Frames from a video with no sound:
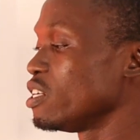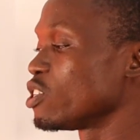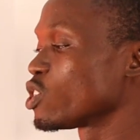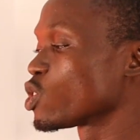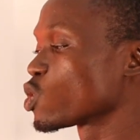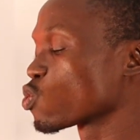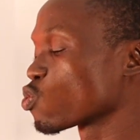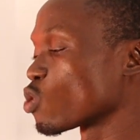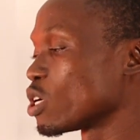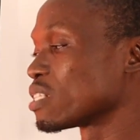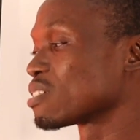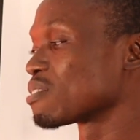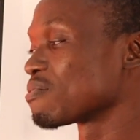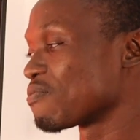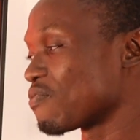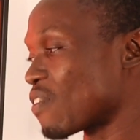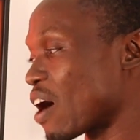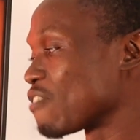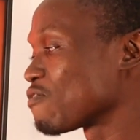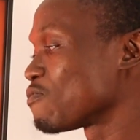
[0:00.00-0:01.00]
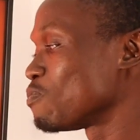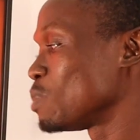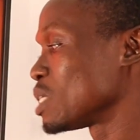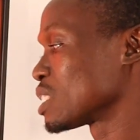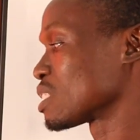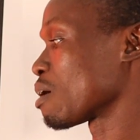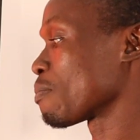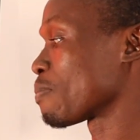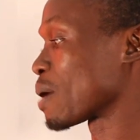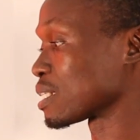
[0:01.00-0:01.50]
is 25
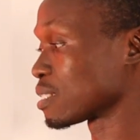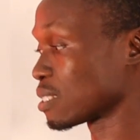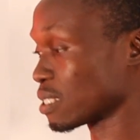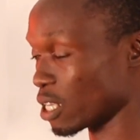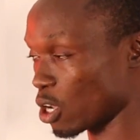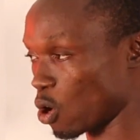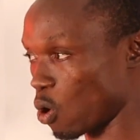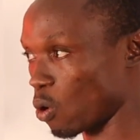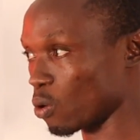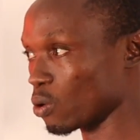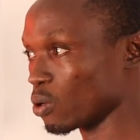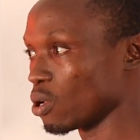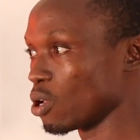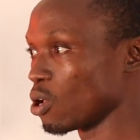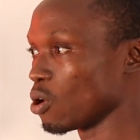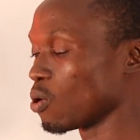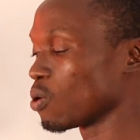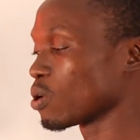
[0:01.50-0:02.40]
meters per second.